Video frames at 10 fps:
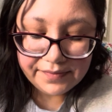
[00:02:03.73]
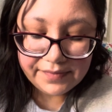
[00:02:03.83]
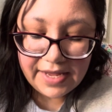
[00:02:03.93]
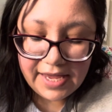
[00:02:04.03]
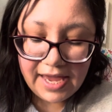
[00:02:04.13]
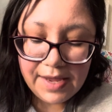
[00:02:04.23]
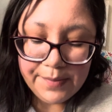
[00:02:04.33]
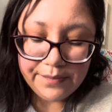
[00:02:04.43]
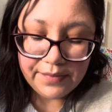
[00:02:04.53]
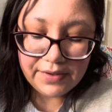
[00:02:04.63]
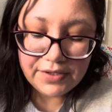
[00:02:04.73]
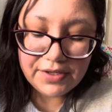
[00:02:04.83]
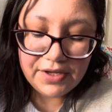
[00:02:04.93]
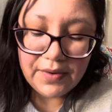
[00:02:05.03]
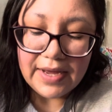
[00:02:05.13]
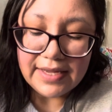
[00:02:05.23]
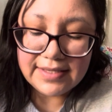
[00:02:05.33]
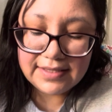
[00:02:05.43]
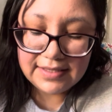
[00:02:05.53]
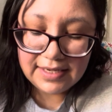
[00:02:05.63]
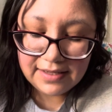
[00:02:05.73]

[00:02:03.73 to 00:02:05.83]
They came to the US in